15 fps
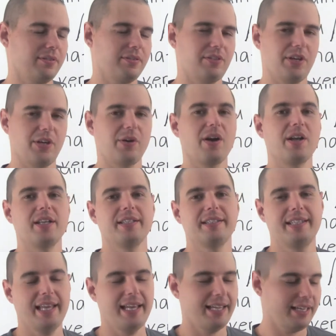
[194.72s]
Say you're on a
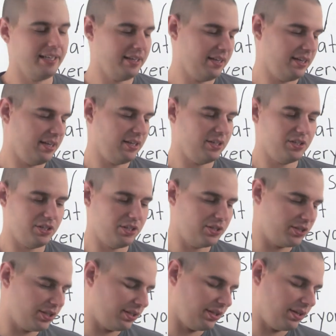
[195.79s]
date.
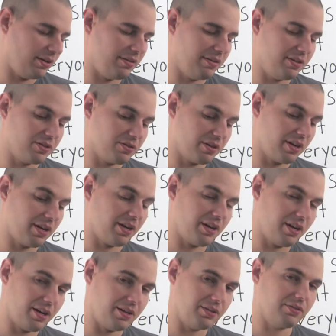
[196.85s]
She's sitting there with a drink,
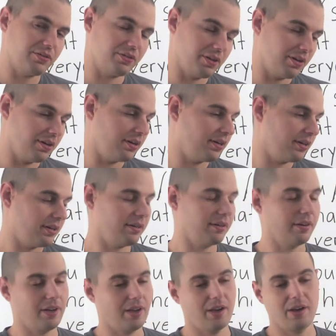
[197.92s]
kind of stirring it
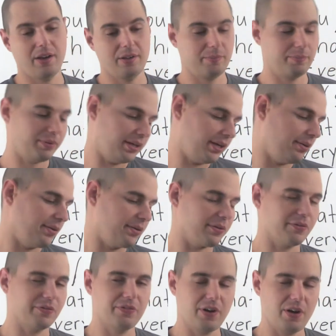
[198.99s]
around, playing with
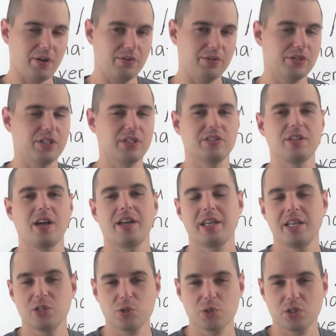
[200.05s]
her phone. She's not
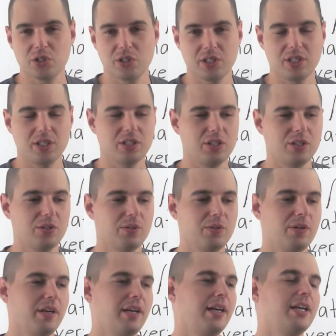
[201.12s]
interested in
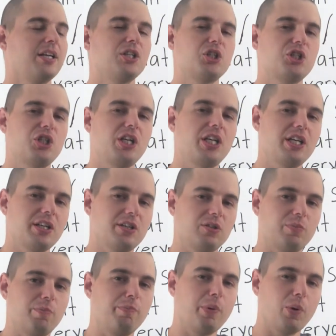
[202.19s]
you. She
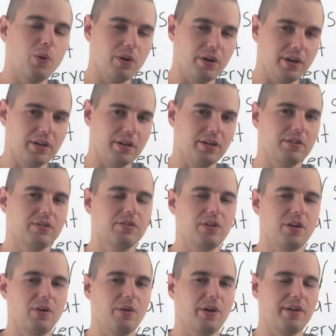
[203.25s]
is bored.
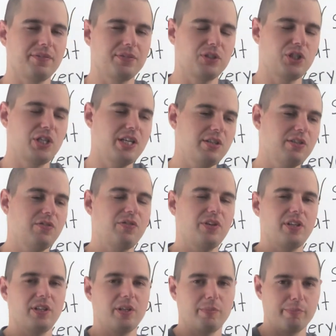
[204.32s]
So if she's
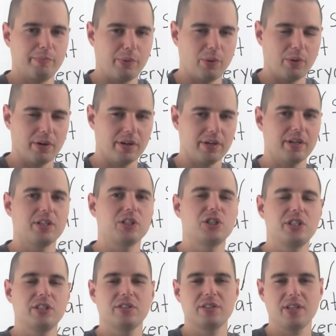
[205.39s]
feeling bored,
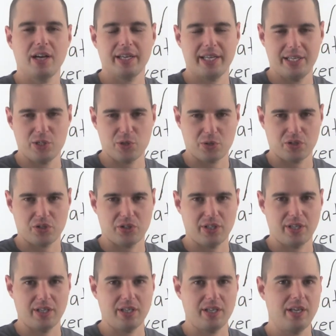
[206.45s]
she's not
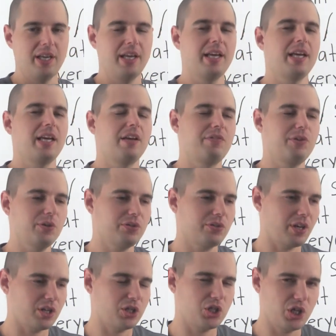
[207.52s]
interested. If you
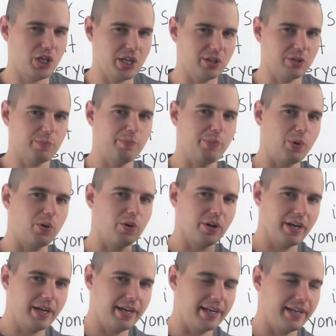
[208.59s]
say she is
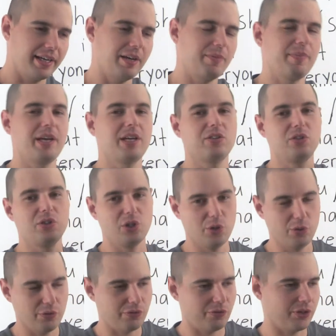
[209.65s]
boring, it makes
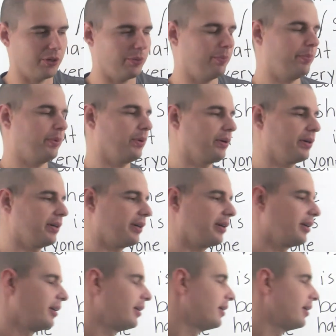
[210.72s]
you feel bored.